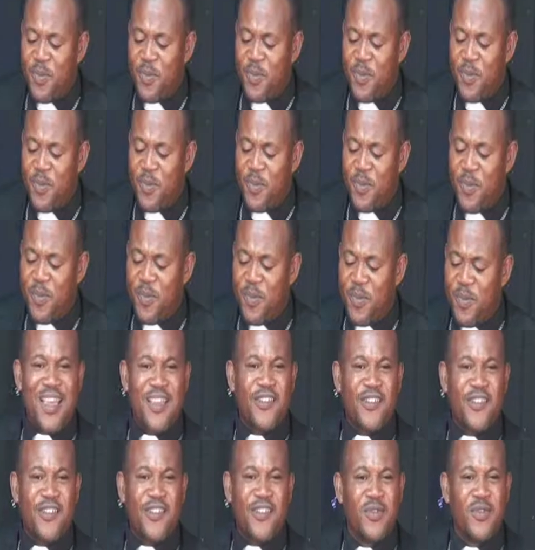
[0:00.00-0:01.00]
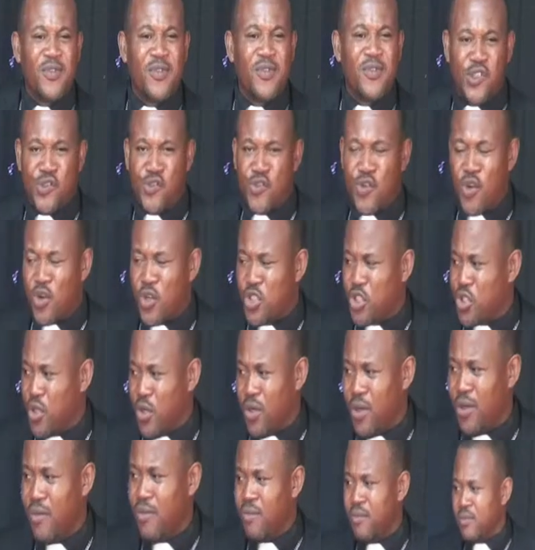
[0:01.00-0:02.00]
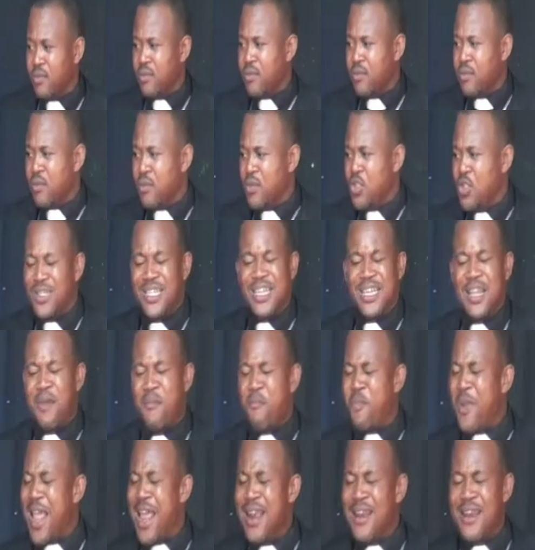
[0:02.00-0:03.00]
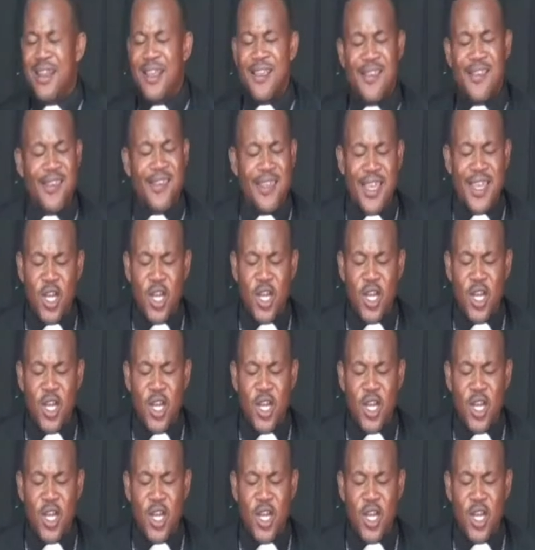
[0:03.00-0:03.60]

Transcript: harvest of destruction. You didn't plant the seed of